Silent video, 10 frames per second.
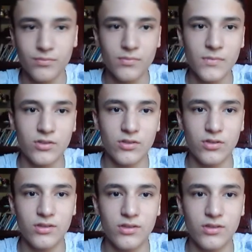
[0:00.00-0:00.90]
So this
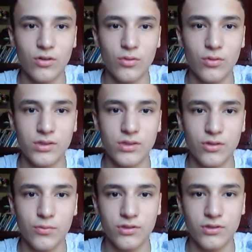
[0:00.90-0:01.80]
is always
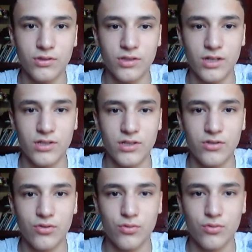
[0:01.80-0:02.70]
opposite direction to
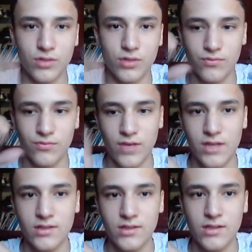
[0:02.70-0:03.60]
object's weight.
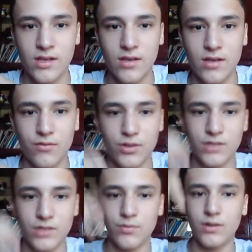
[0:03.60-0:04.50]
For
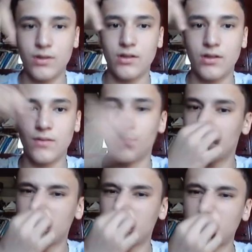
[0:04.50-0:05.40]
example,
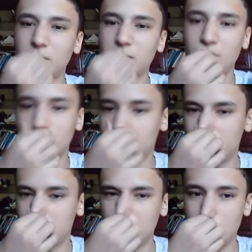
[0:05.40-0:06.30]
now
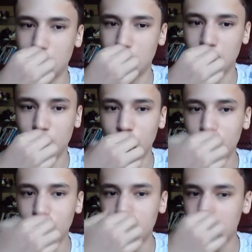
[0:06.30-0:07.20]
in the
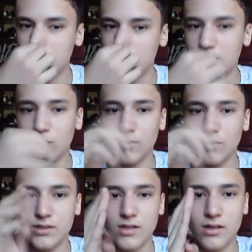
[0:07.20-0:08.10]
Earth, it's always
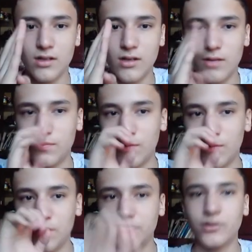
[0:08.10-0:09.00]

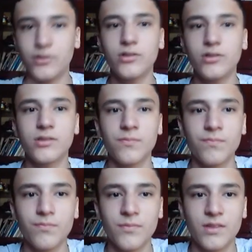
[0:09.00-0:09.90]
upwards.
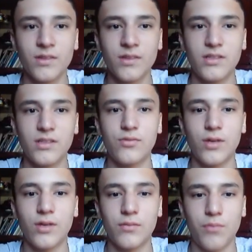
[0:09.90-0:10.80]
This is why
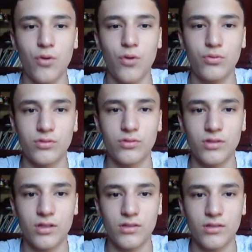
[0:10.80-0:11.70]
boats,
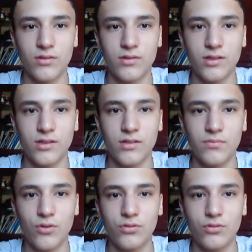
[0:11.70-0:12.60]
as you can see here,
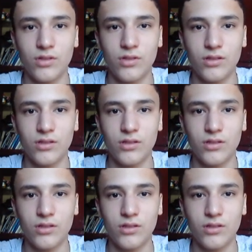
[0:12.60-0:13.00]
boats and